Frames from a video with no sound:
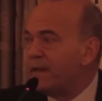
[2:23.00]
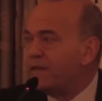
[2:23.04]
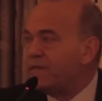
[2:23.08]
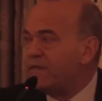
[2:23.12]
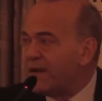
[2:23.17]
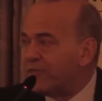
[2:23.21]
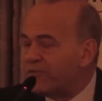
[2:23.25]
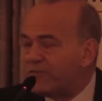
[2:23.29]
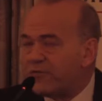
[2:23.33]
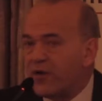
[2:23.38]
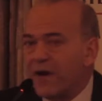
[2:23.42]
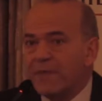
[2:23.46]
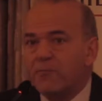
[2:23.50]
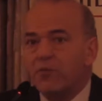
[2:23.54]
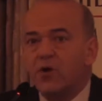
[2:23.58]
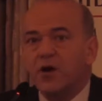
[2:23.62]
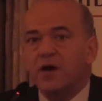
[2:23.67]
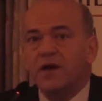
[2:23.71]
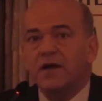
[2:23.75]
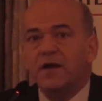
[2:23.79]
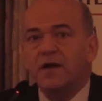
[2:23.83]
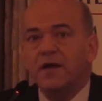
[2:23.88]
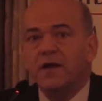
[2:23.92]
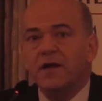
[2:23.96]
That
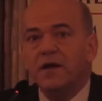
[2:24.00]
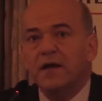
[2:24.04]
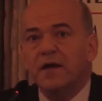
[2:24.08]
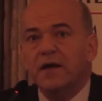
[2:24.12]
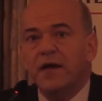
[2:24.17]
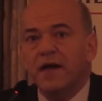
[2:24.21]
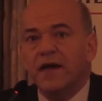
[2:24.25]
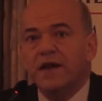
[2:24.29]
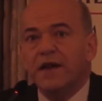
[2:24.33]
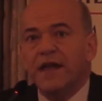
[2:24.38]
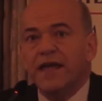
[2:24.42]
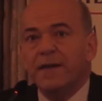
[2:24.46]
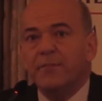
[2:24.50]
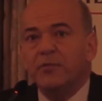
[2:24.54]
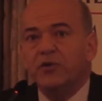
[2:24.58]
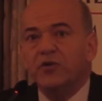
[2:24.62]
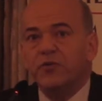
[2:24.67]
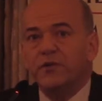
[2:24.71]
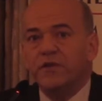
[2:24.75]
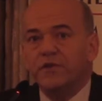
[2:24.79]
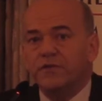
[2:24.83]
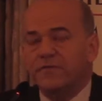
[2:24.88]
framework enabled,